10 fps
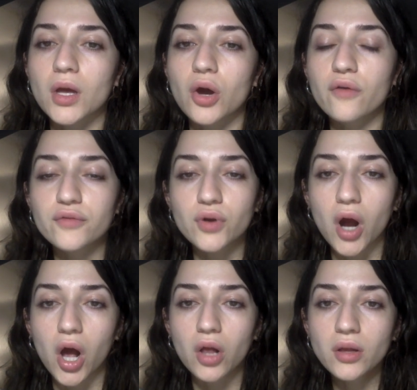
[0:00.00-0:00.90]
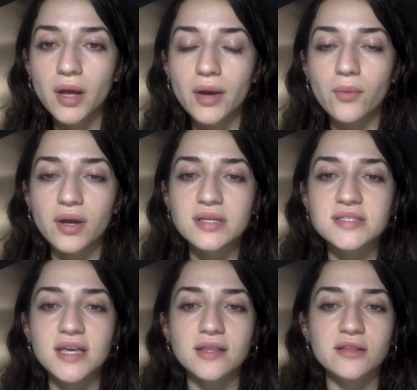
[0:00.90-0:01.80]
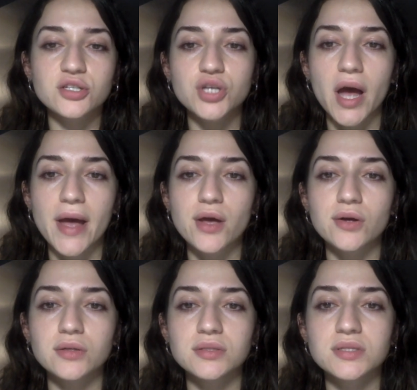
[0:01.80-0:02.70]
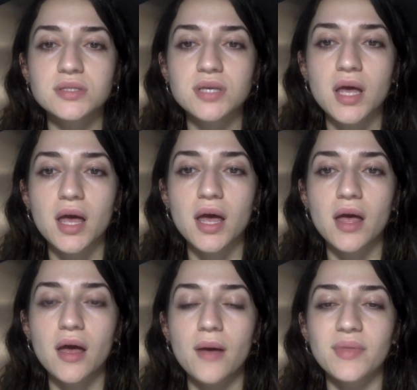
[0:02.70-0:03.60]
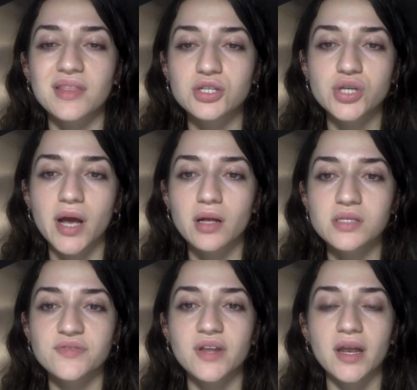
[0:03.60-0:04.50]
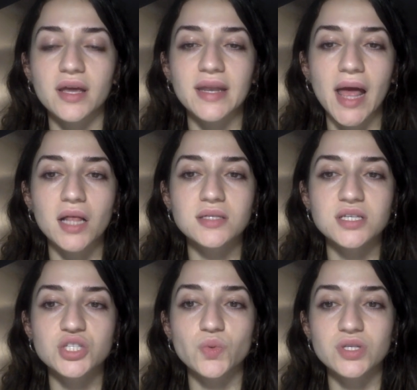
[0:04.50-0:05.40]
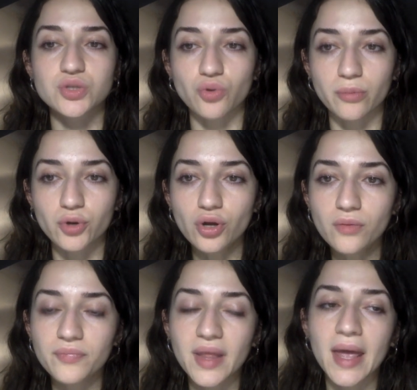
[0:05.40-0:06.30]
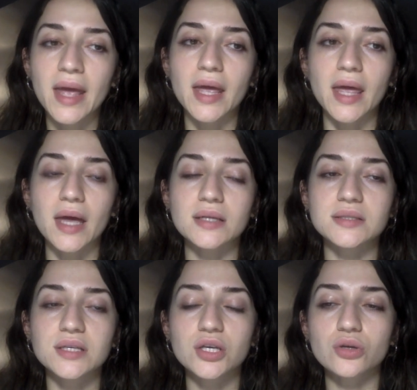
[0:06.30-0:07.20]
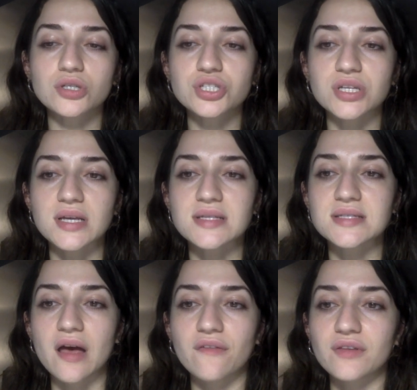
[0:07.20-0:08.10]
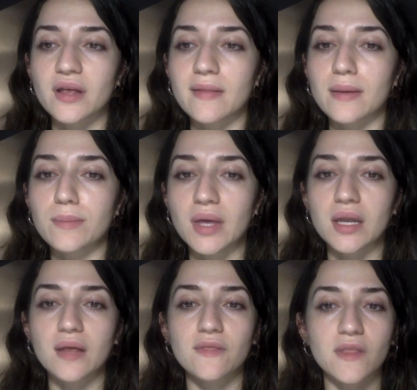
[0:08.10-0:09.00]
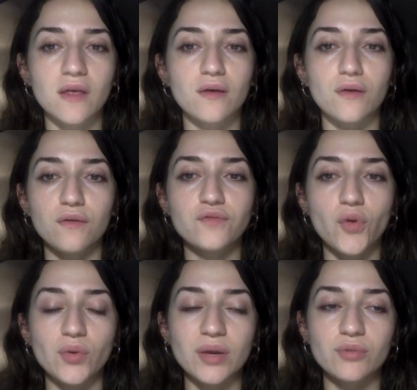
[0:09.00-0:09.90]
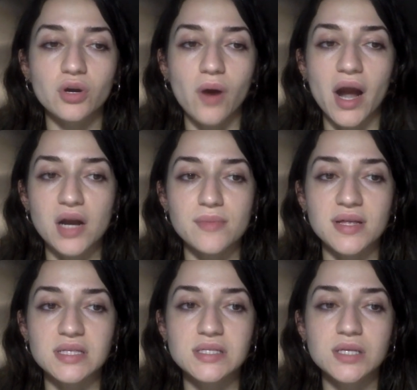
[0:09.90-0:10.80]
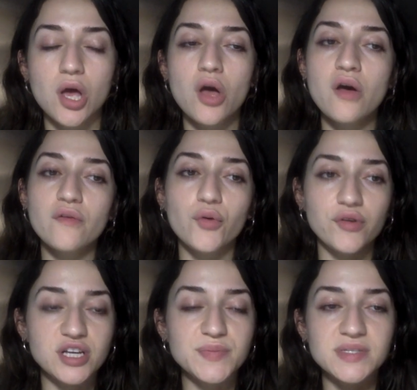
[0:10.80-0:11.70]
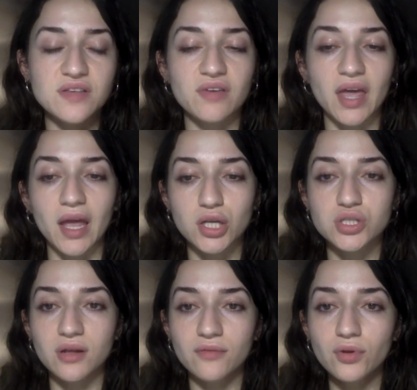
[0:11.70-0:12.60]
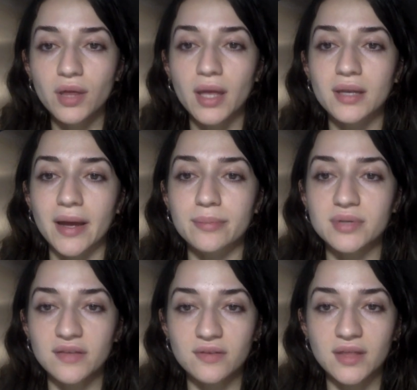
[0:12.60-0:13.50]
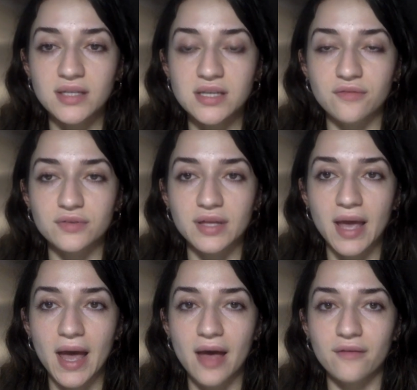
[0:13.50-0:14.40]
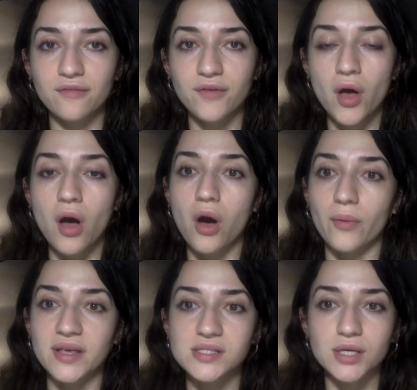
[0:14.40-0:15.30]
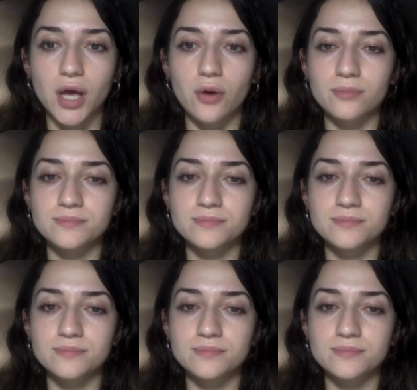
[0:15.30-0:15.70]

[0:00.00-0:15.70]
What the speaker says: overall, I want to say that the child's phonetic analysis was normal, and he or she is definitely meeting the phoneme requirements for their specific age level, and I believe that they definitely have a ways to go.